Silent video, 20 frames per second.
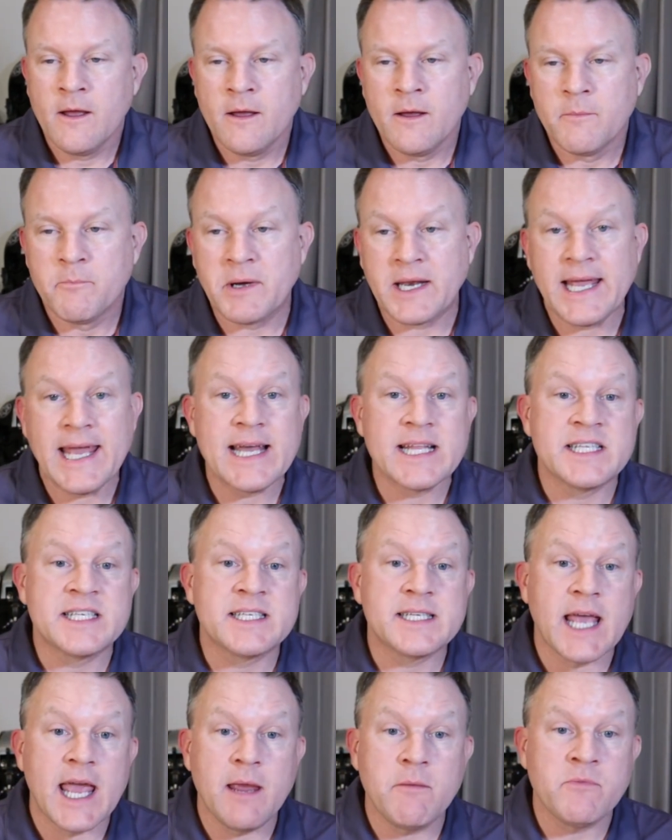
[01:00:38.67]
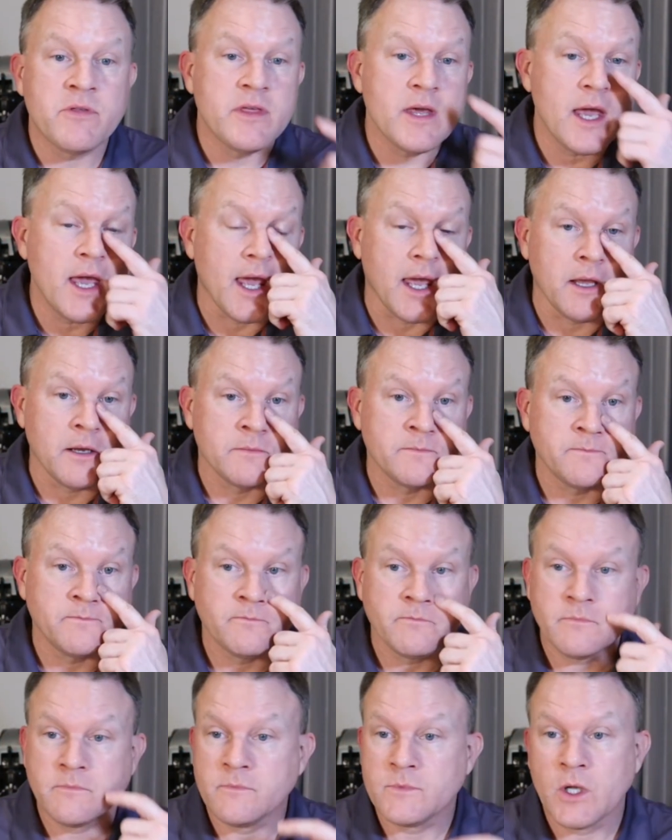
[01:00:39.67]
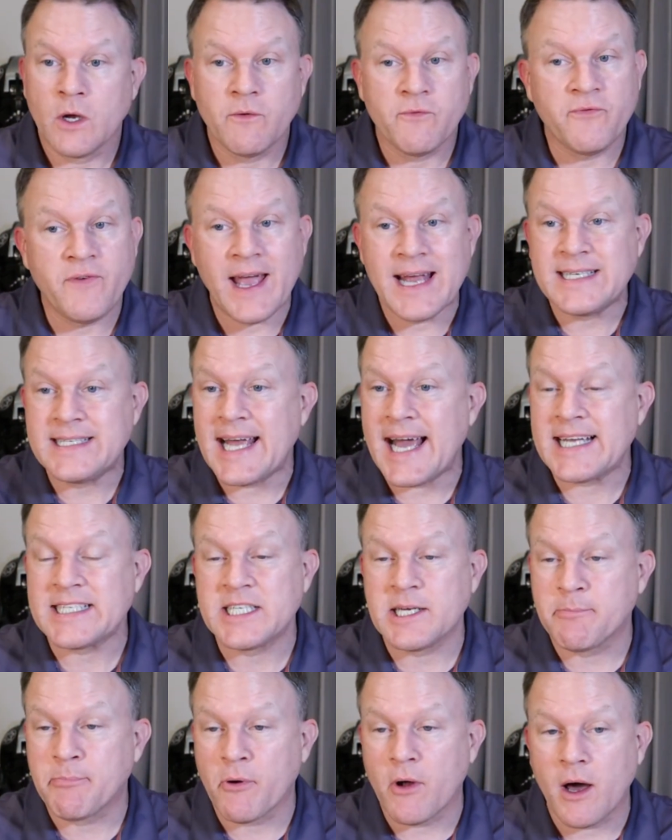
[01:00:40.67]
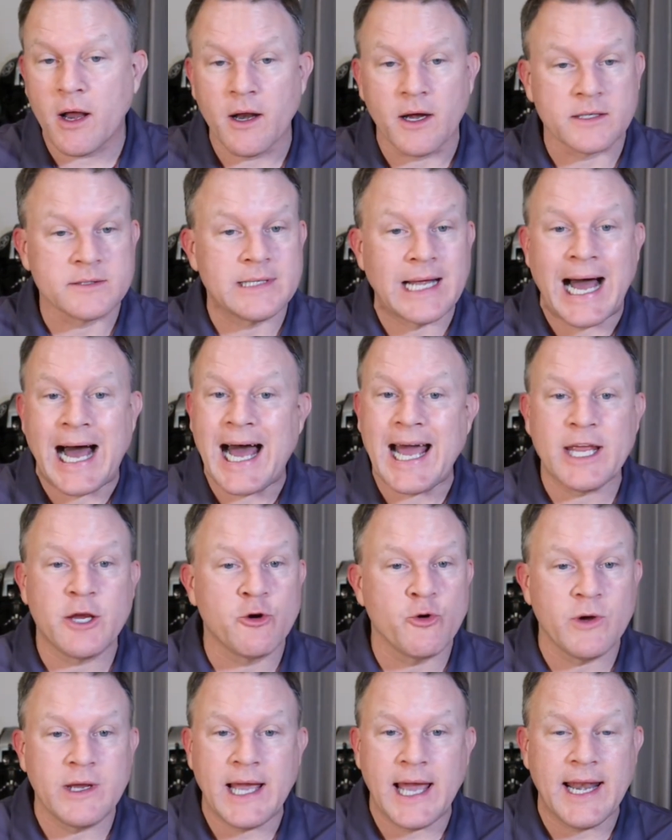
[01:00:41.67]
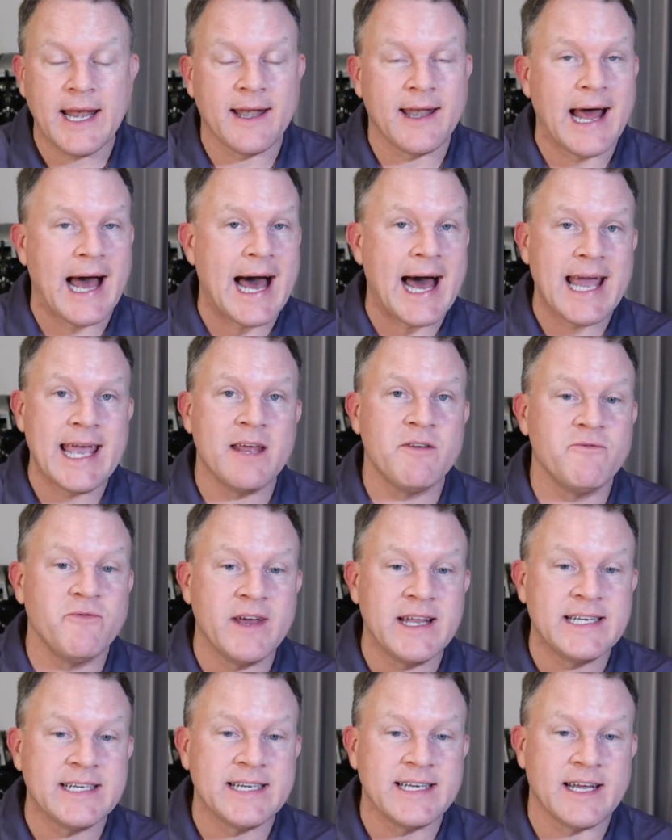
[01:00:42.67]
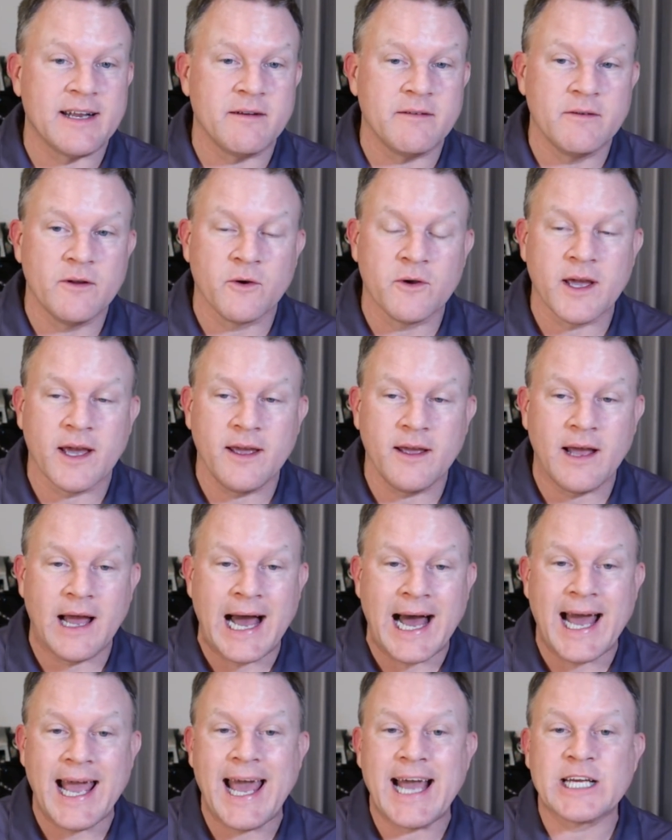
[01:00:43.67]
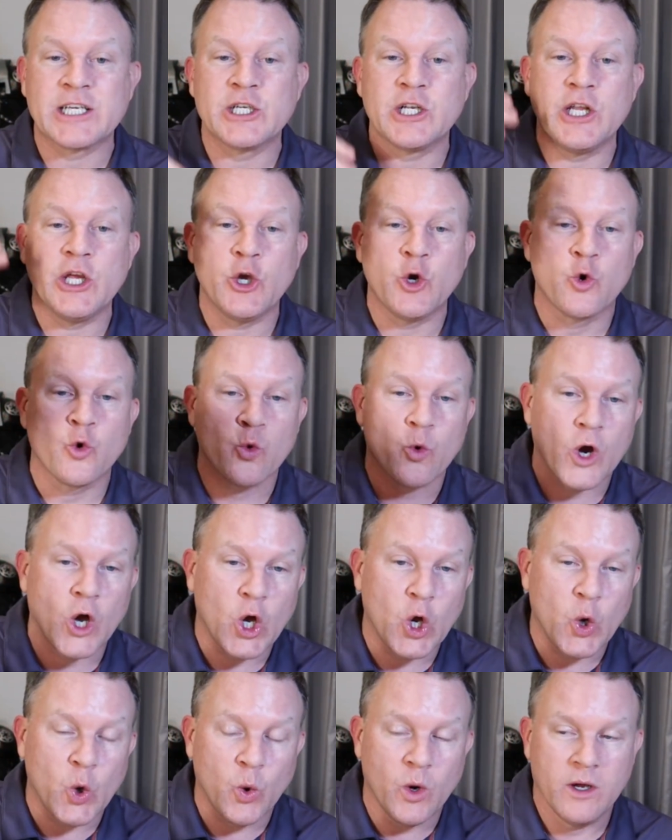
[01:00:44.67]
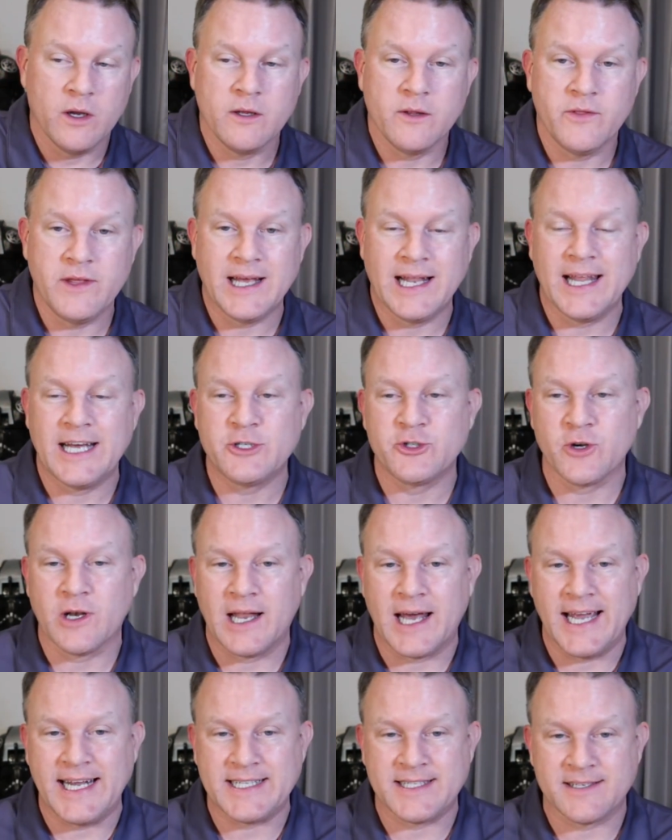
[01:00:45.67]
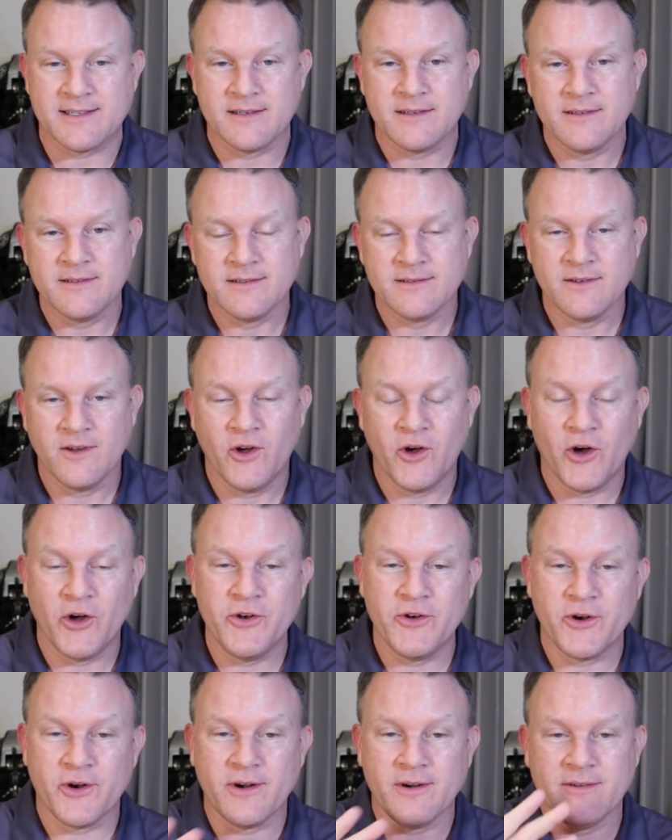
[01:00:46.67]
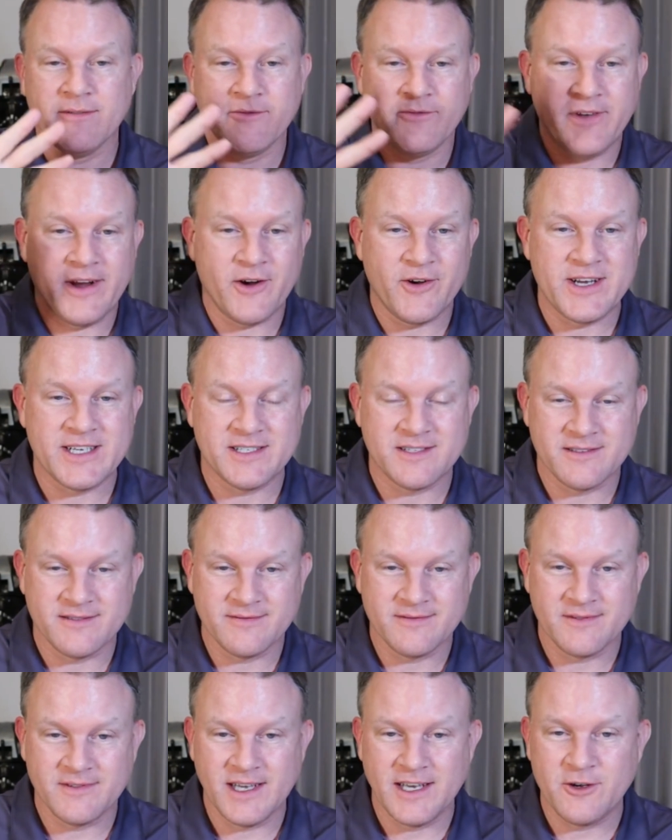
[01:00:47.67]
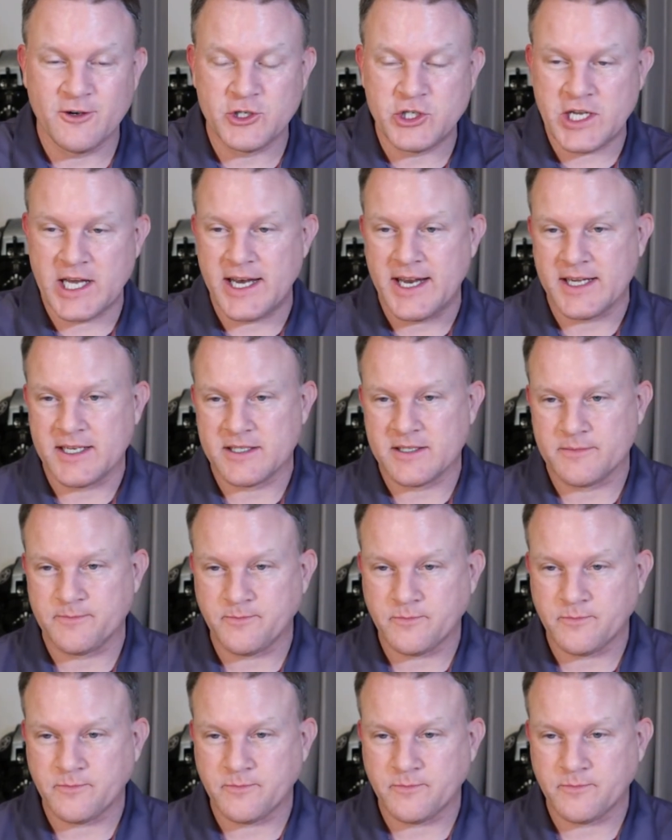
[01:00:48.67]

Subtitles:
But again, same thing. Fantastic product. I invented it, okay? I actually grow the electrolytes under various energetics